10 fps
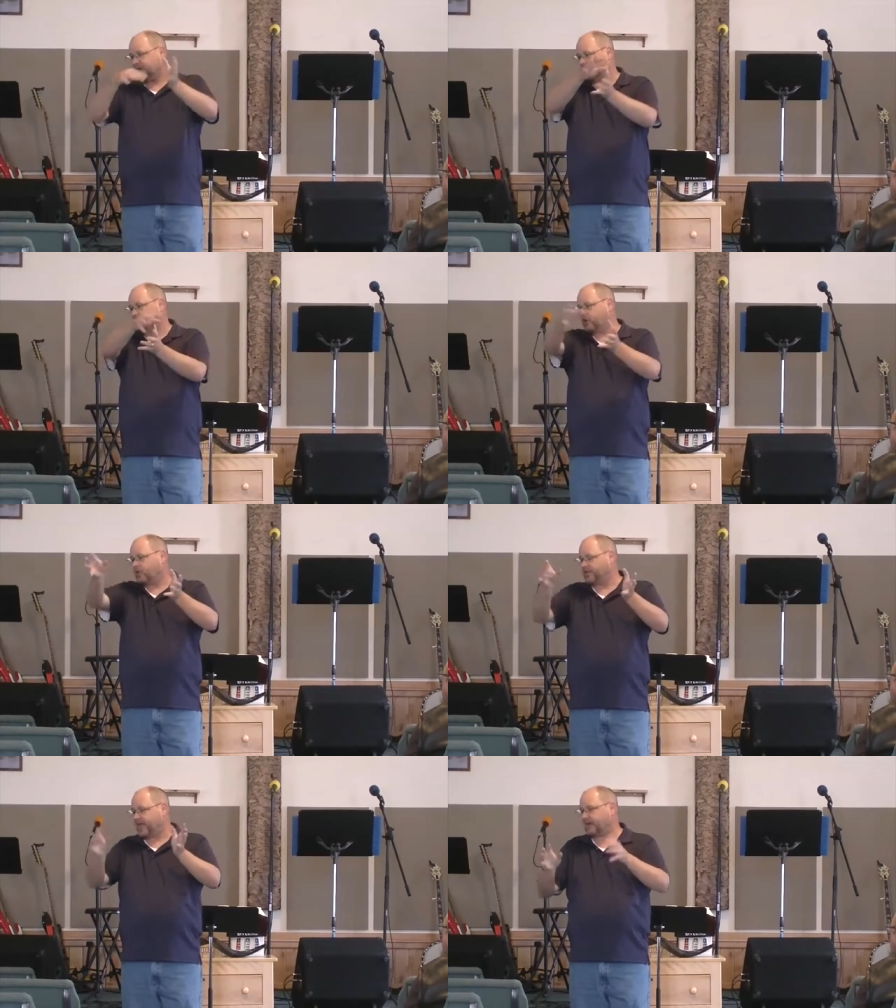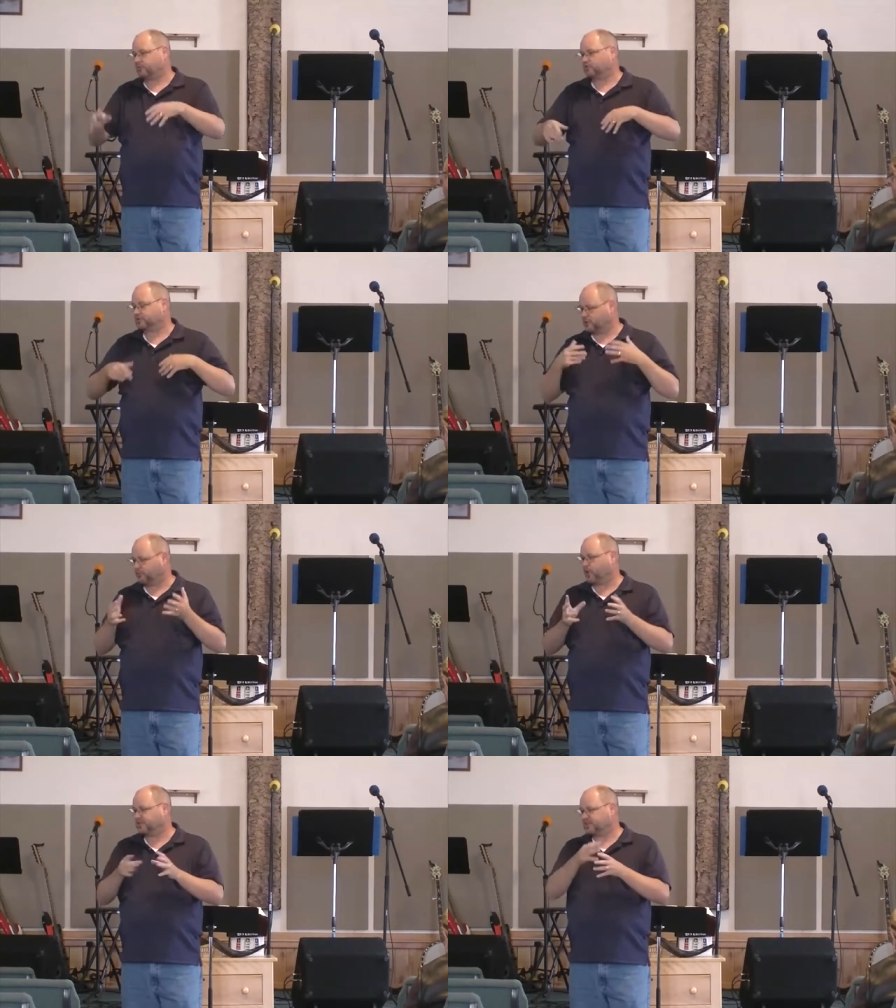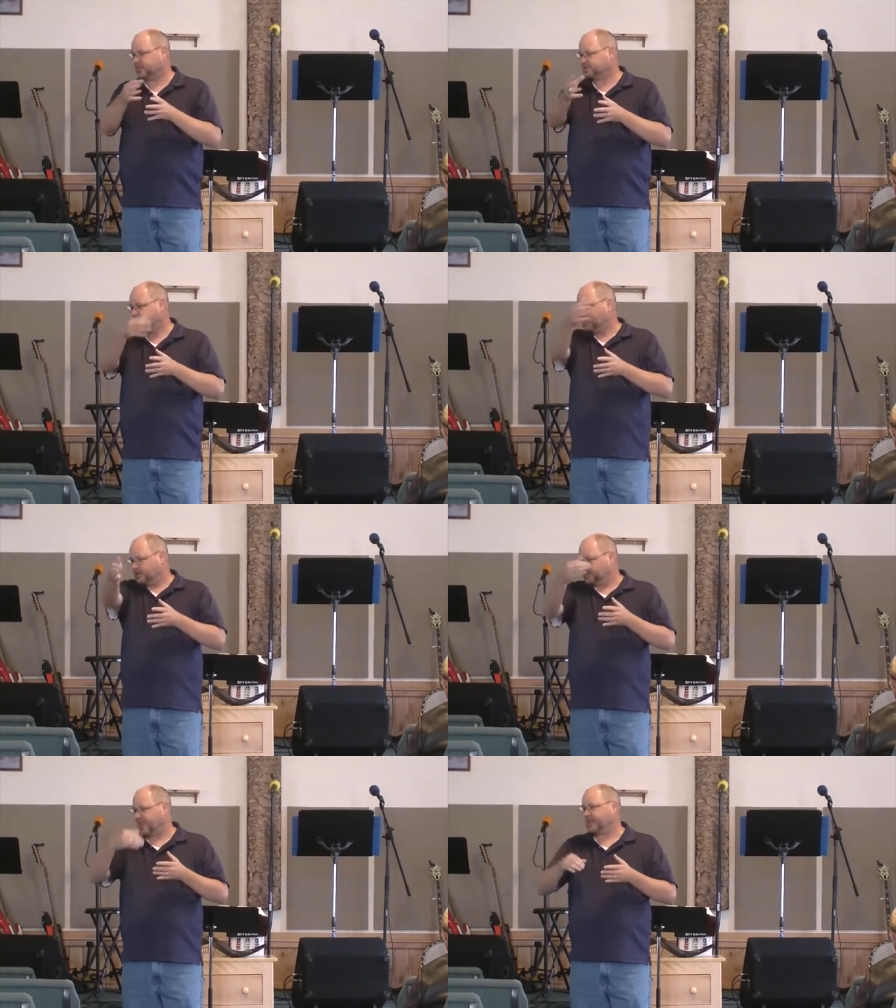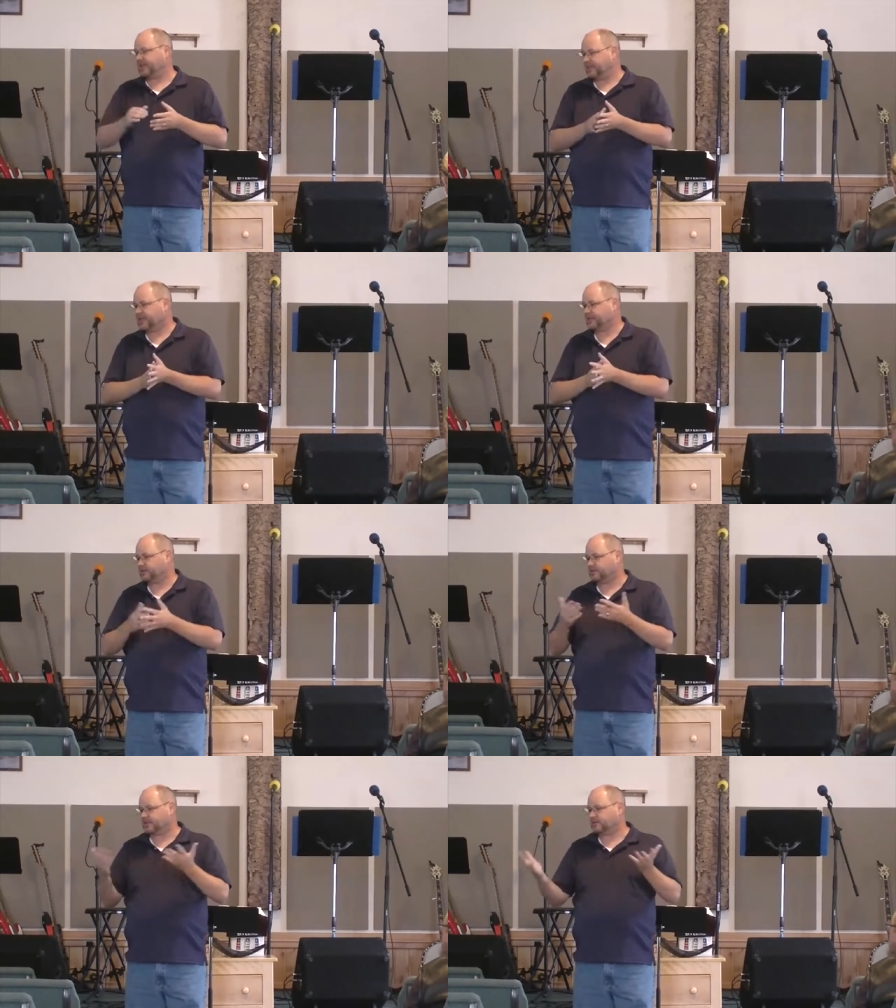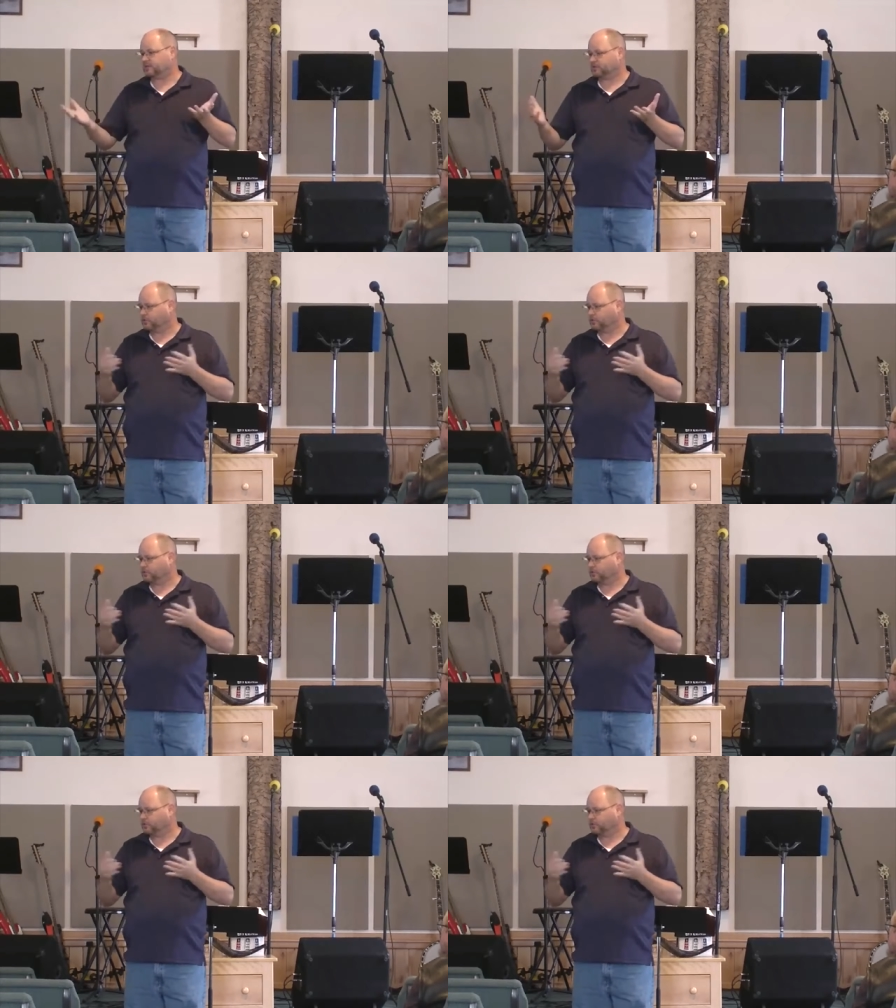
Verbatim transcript: down with all the animals, and the boy says, Take and eat. And he says,